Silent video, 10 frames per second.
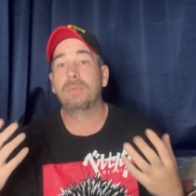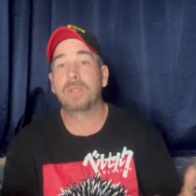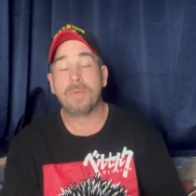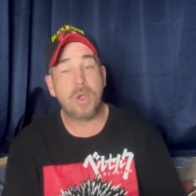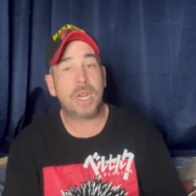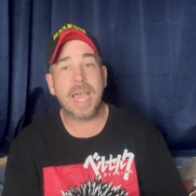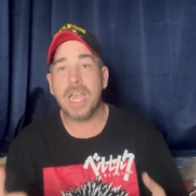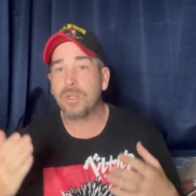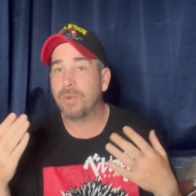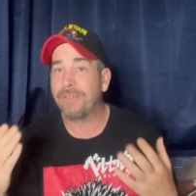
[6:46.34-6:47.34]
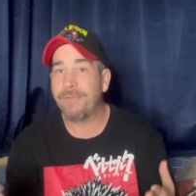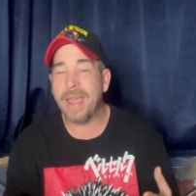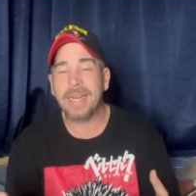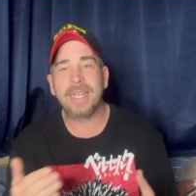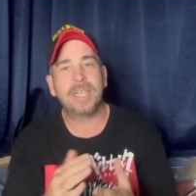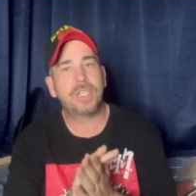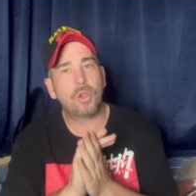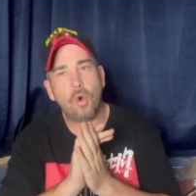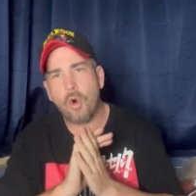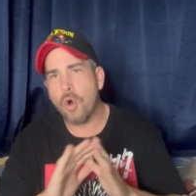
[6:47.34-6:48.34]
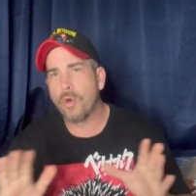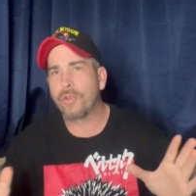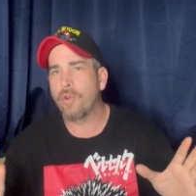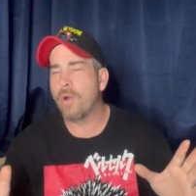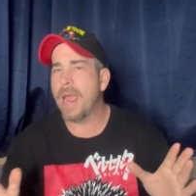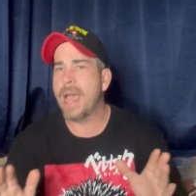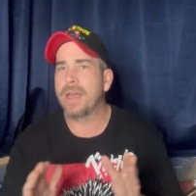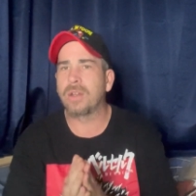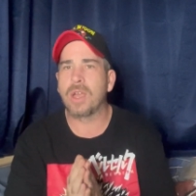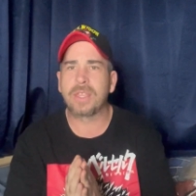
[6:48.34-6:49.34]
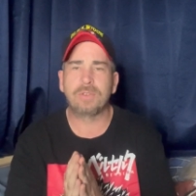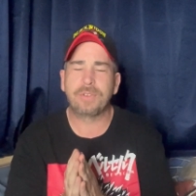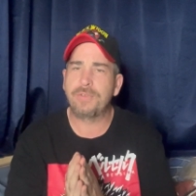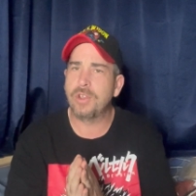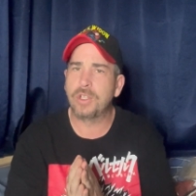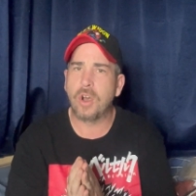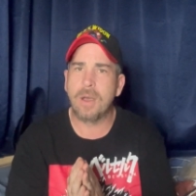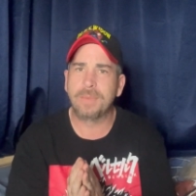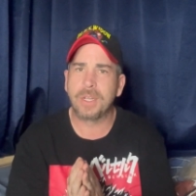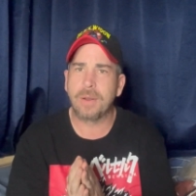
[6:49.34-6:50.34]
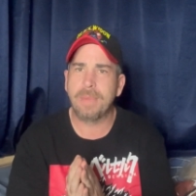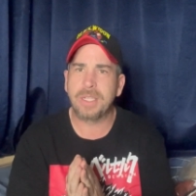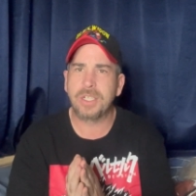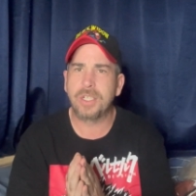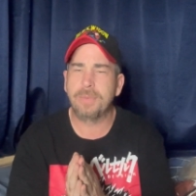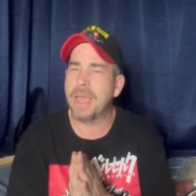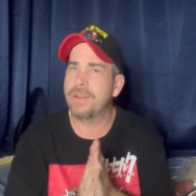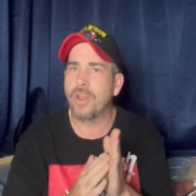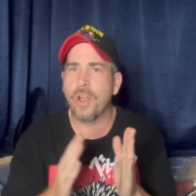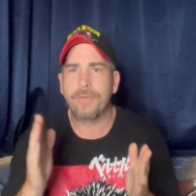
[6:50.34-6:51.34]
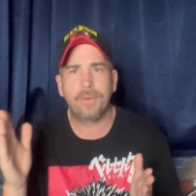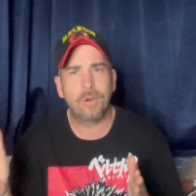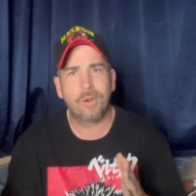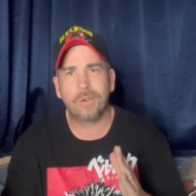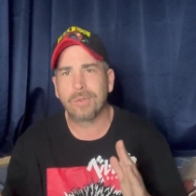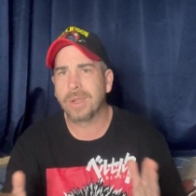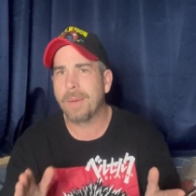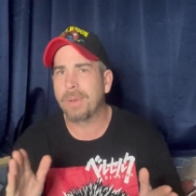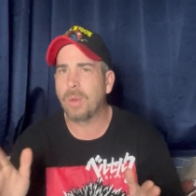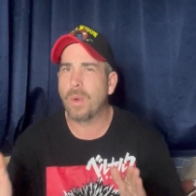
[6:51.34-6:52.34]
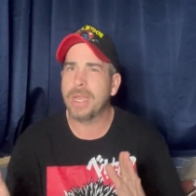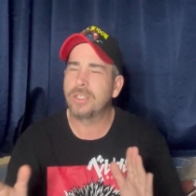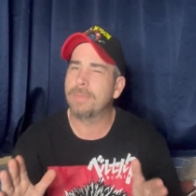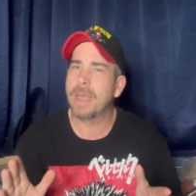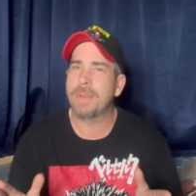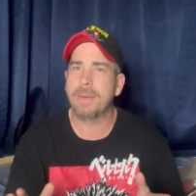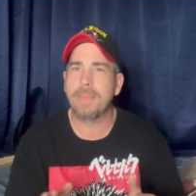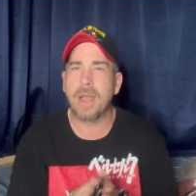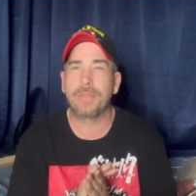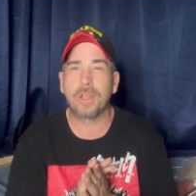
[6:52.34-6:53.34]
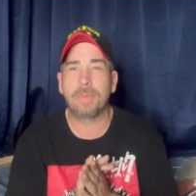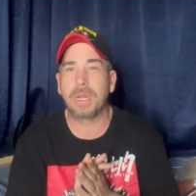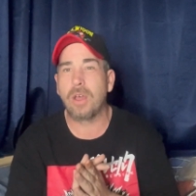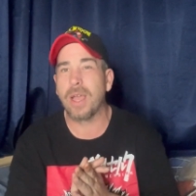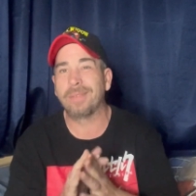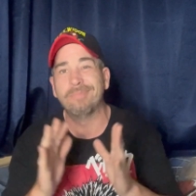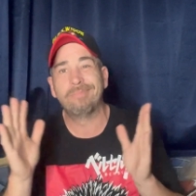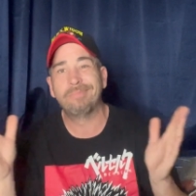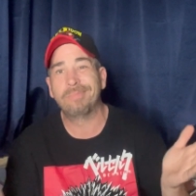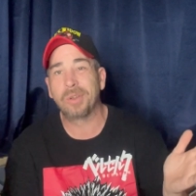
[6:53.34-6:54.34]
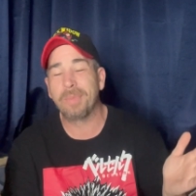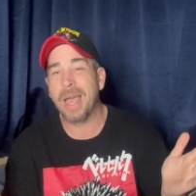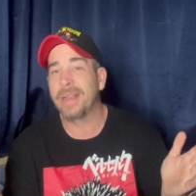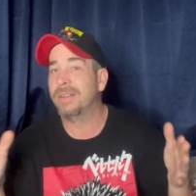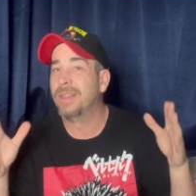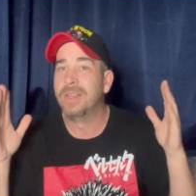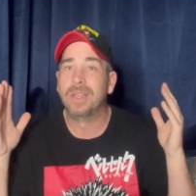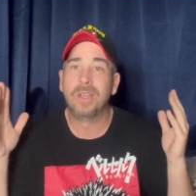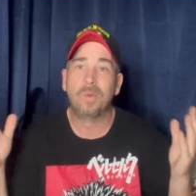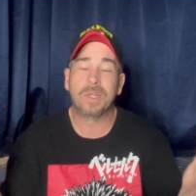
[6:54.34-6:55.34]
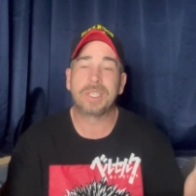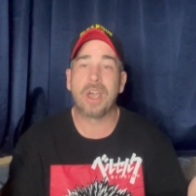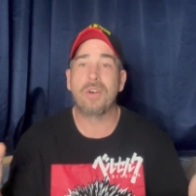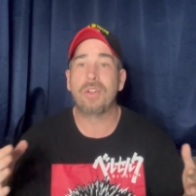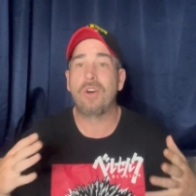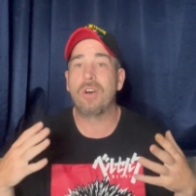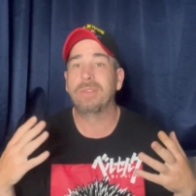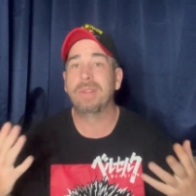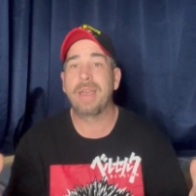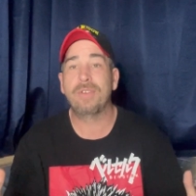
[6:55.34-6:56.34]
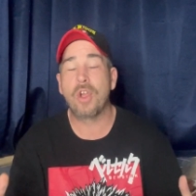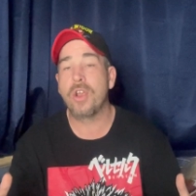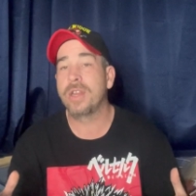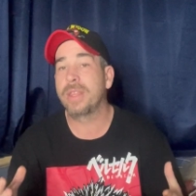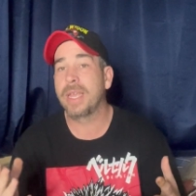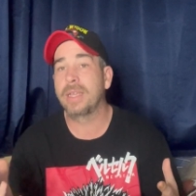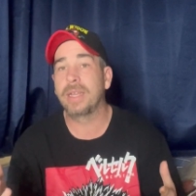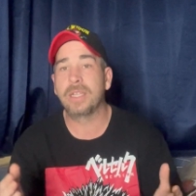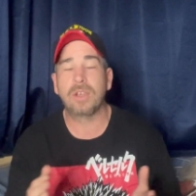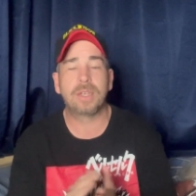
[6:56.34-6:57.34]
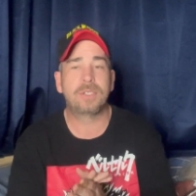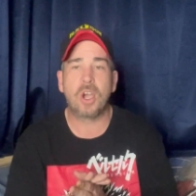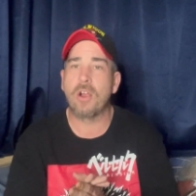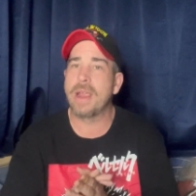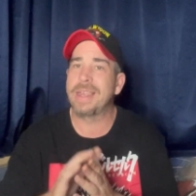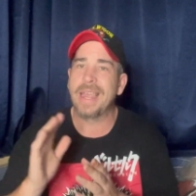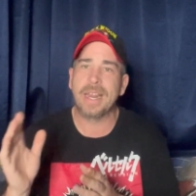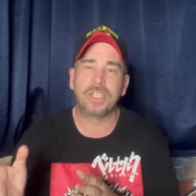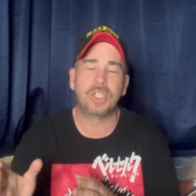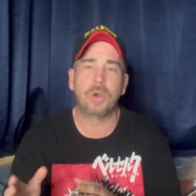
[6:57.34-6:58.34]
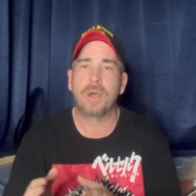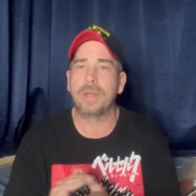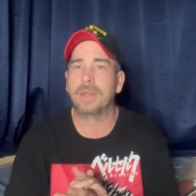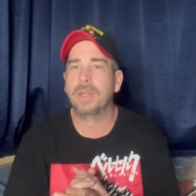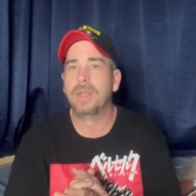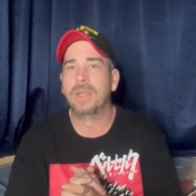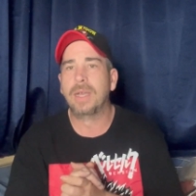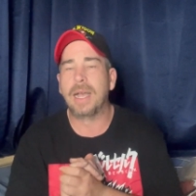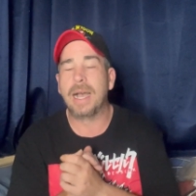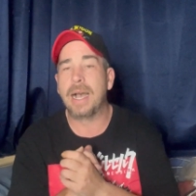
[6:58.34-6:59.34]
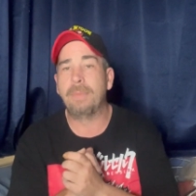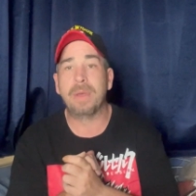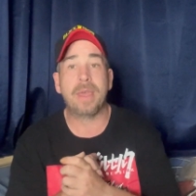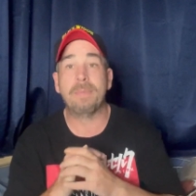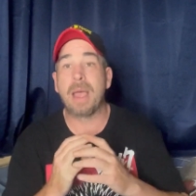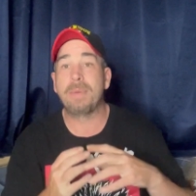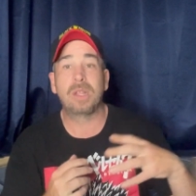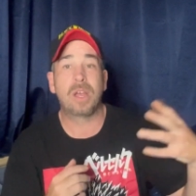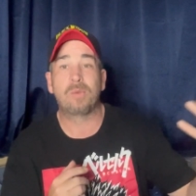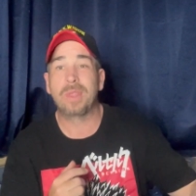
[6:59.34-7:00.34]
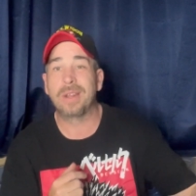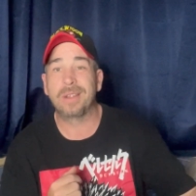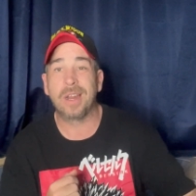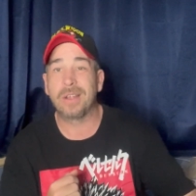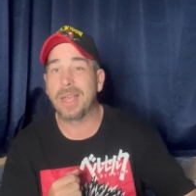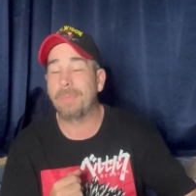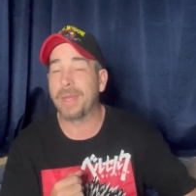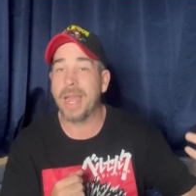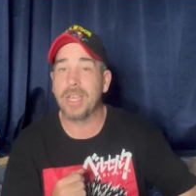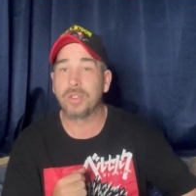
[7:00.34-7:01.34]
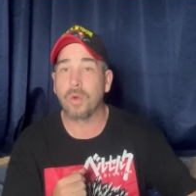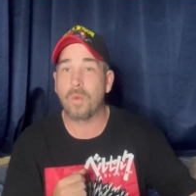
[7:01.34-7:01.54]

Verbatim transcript: Communication was fantastic all throughout. Like, there was a few times that I'd message him, hadn't heard for a couple of weeks or maybe a month, and I'd be like, look mate, what's going on, haven't heard anything. And he's like, sorry, getting to it. And then maybe like within, you know, a couple of days or a